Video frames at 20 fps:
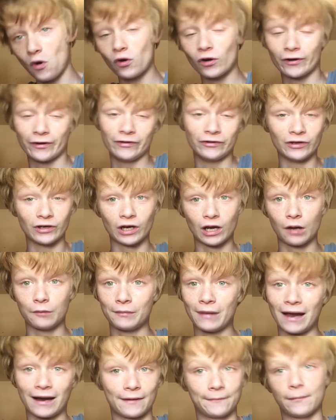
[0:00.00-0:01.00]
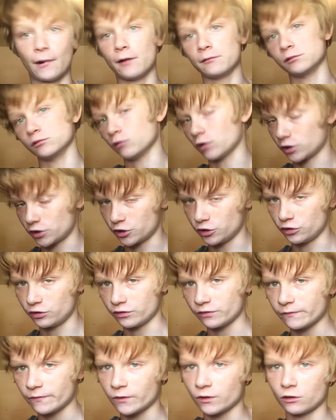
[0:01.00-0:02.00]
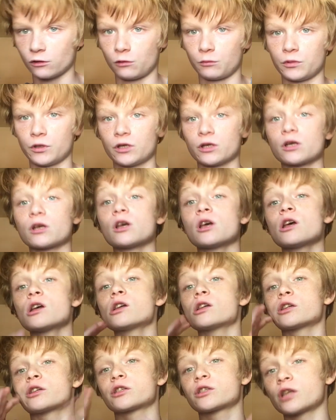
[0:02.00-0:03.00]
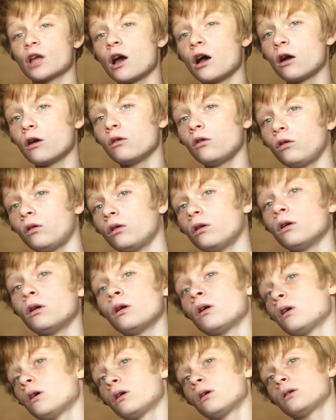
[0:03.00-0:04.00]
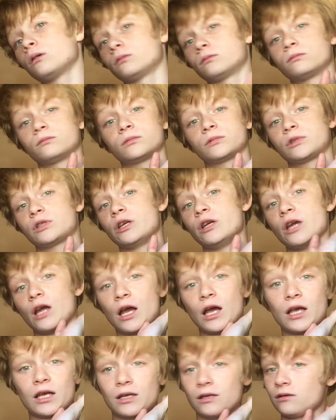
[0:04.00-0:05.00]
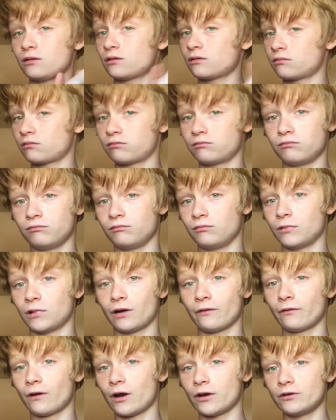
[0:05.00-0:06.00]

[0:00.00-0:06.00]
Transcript: then come back and probably watch YouTube for a little bit. So, see you guys whenever I